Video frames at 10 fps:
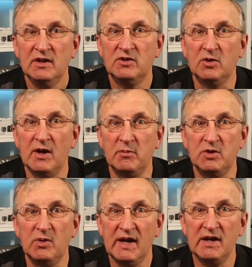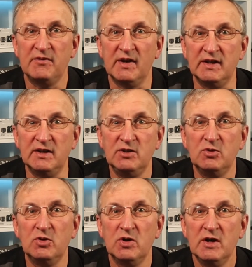to help you elevate
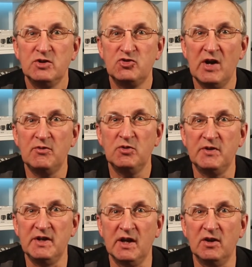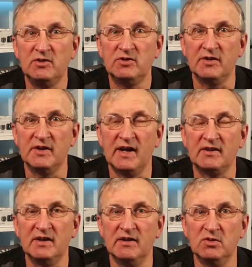your travel videos to the
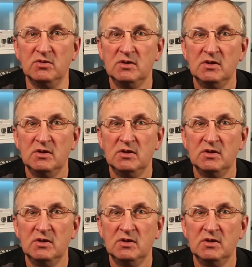next level.